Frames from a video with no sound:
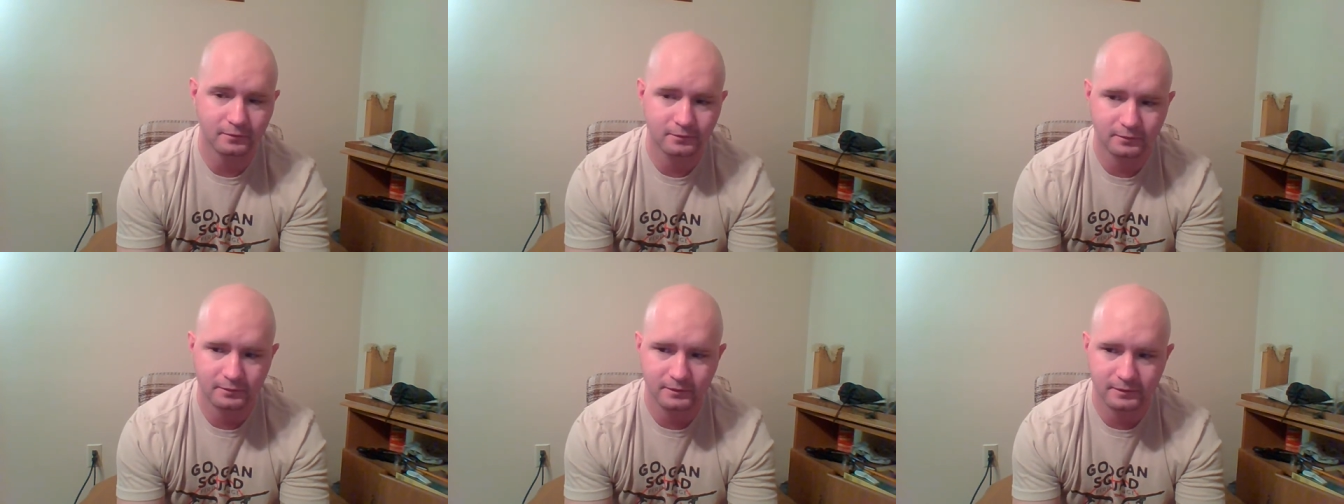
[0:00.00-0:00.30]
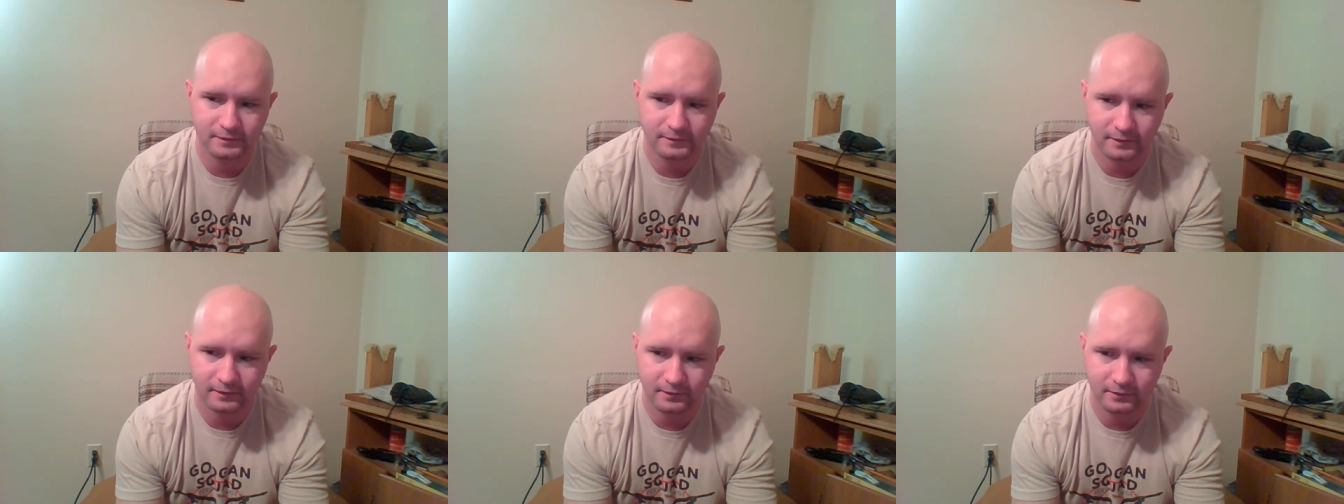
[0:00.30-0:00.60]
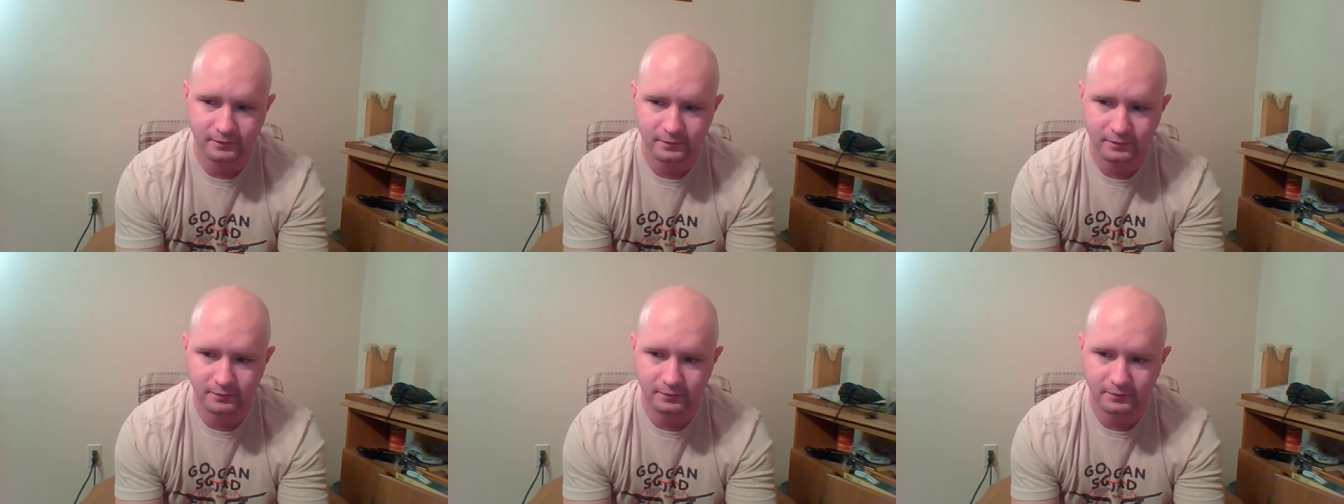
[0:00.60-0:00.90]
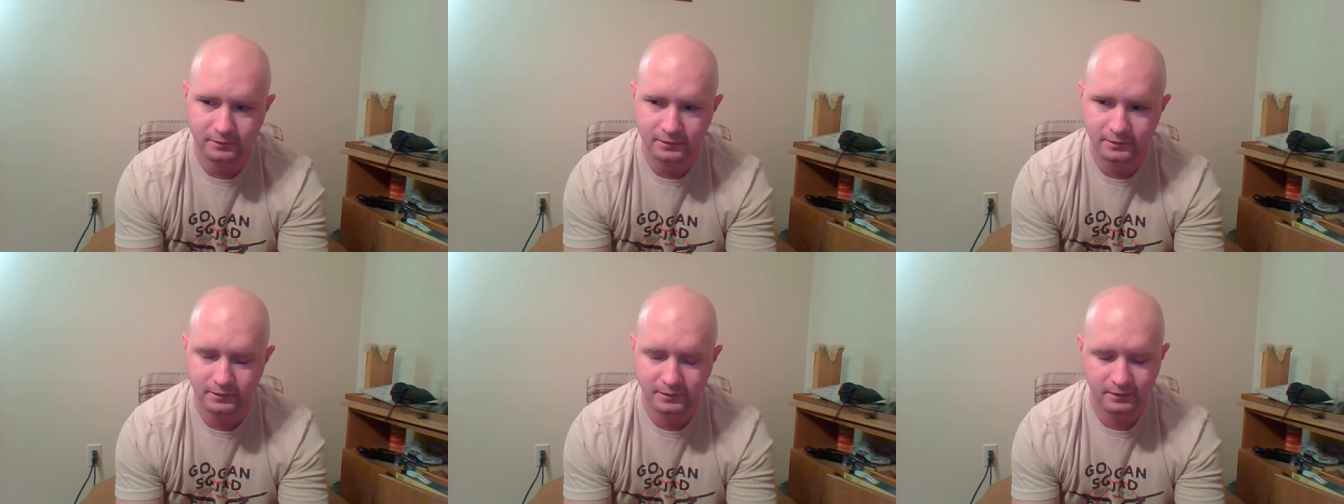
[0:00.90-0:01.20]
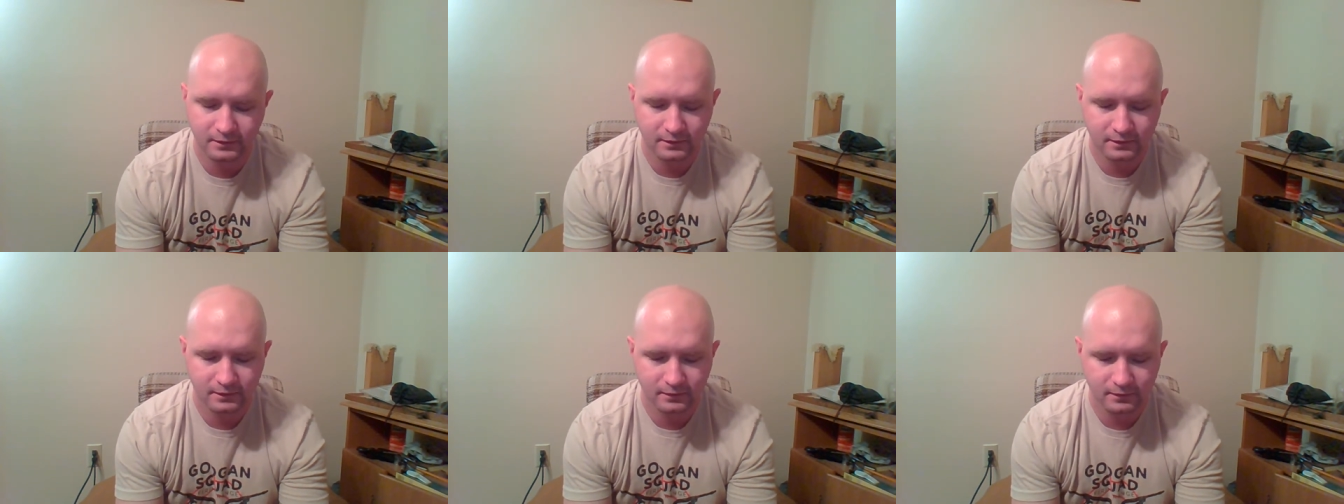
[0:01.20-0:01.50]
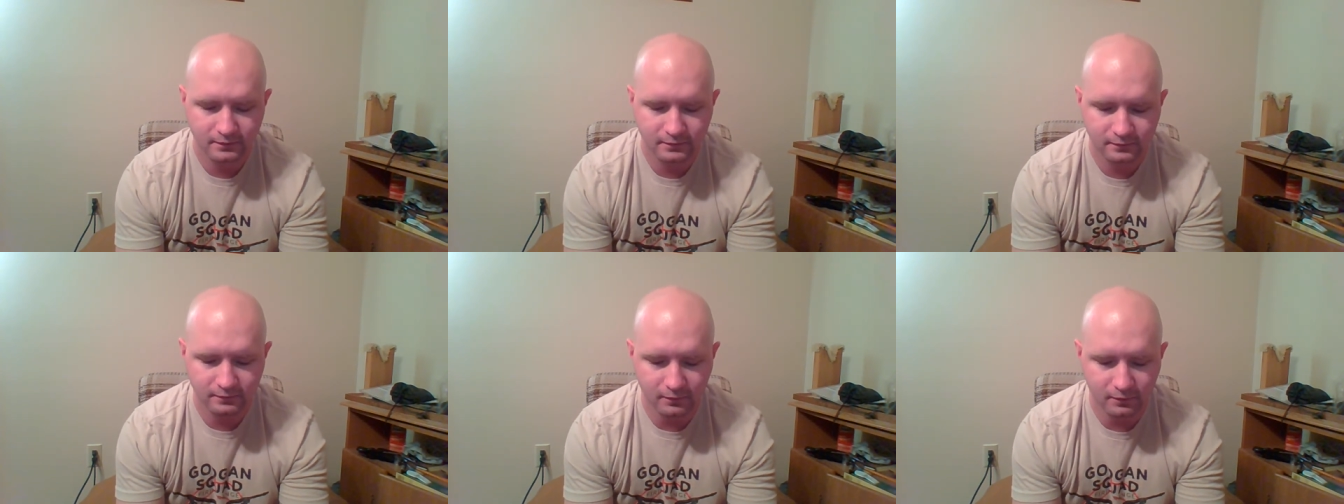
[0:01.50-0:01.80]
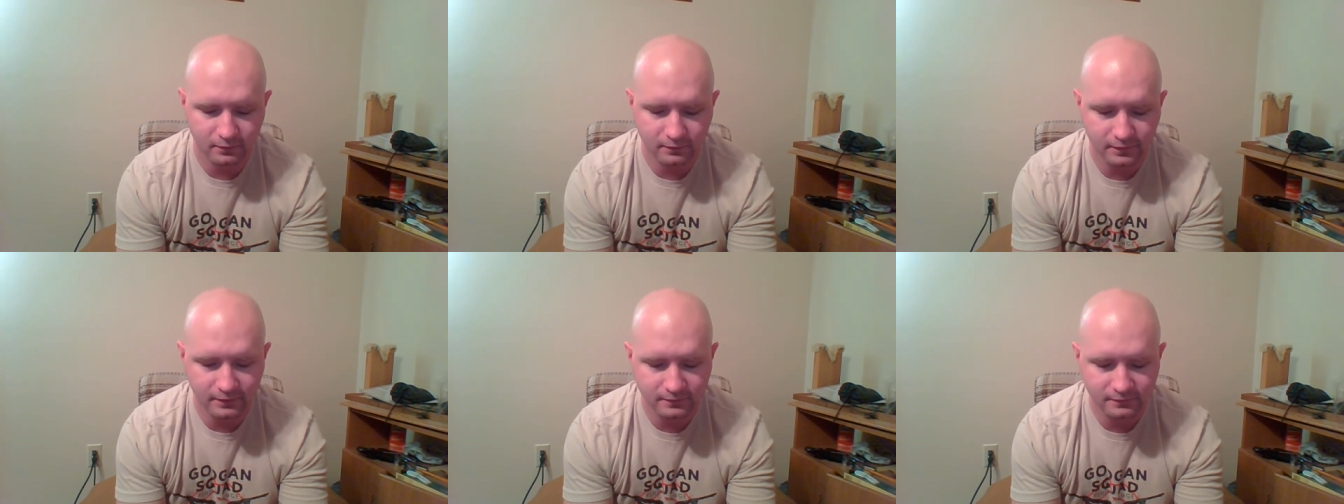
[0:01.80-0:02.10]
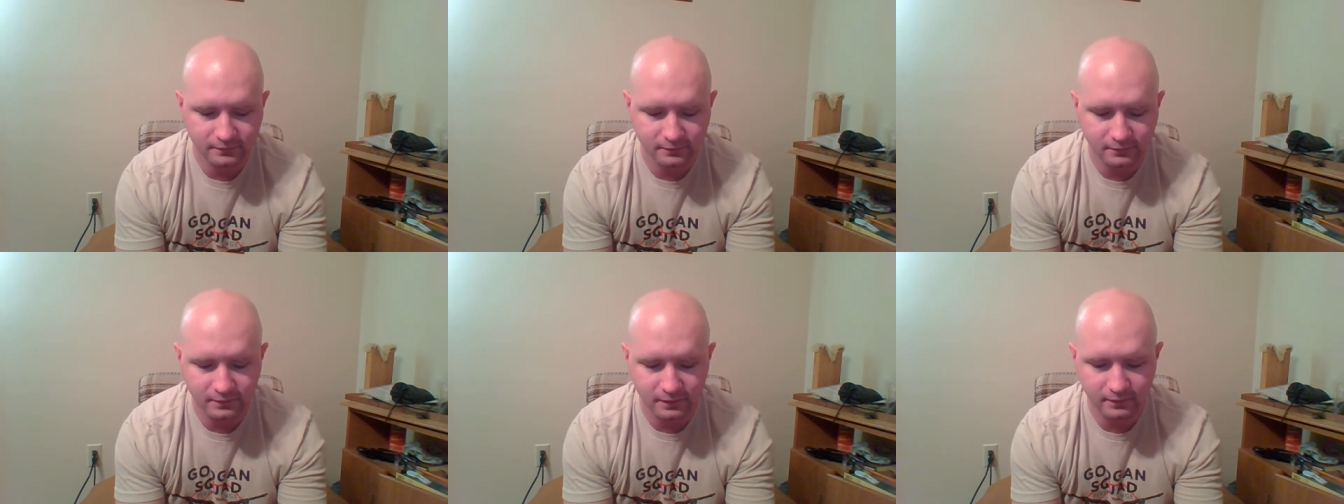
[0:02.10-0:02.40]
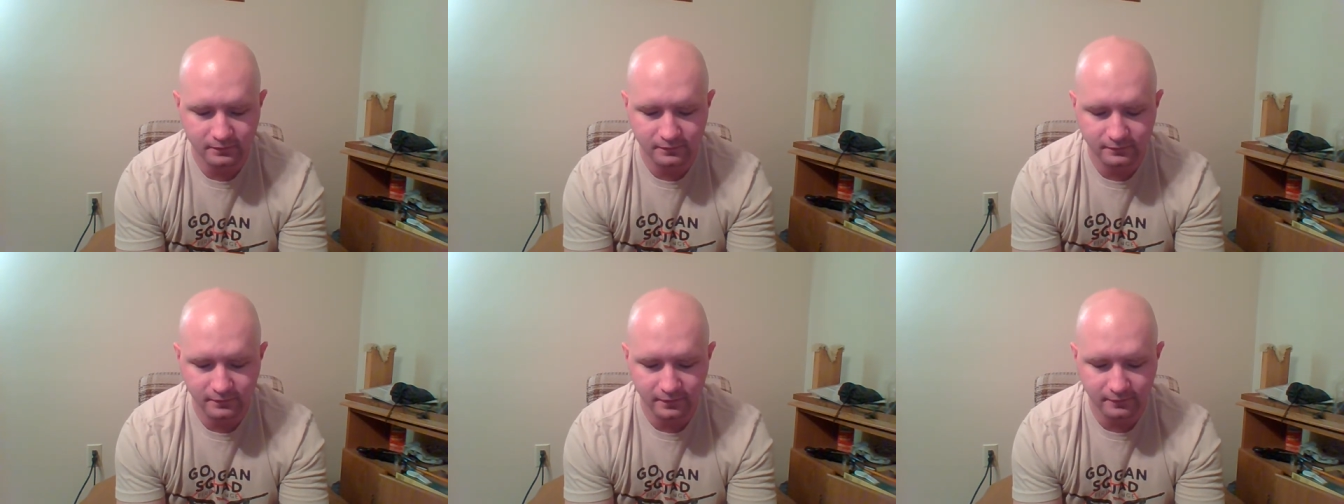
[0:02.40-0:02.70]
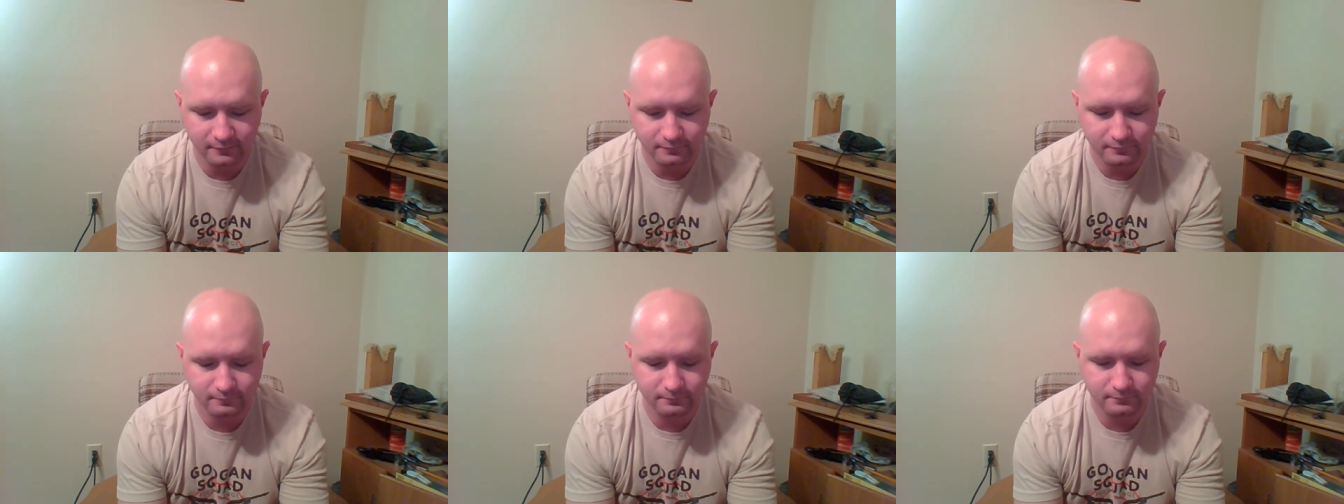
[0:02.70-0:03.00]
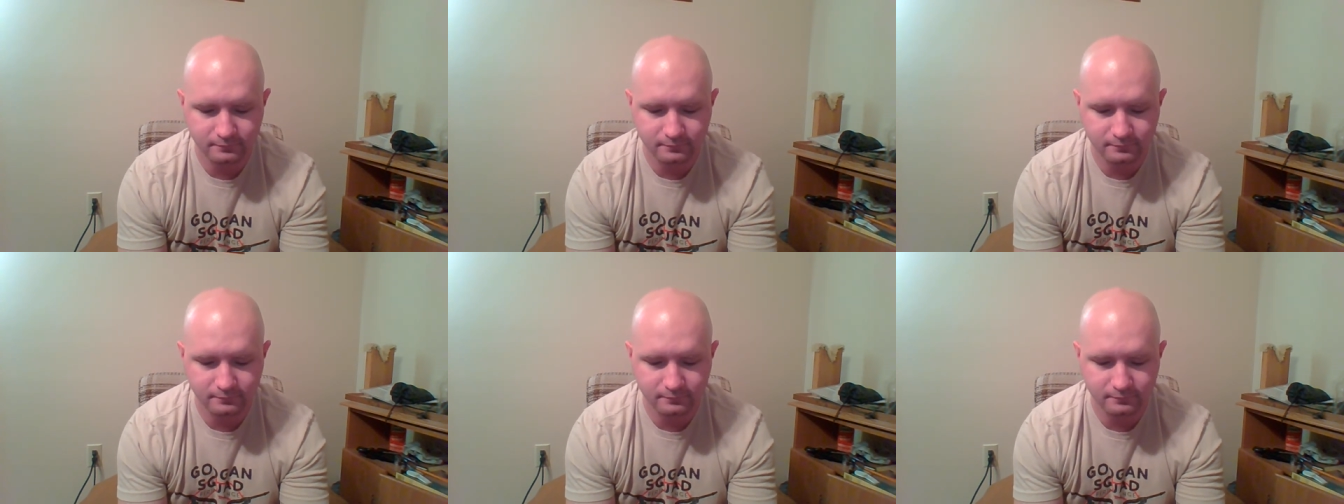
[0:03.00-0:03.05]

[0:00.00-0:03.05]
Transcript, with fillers: to the Cerakote. So unless your gun is like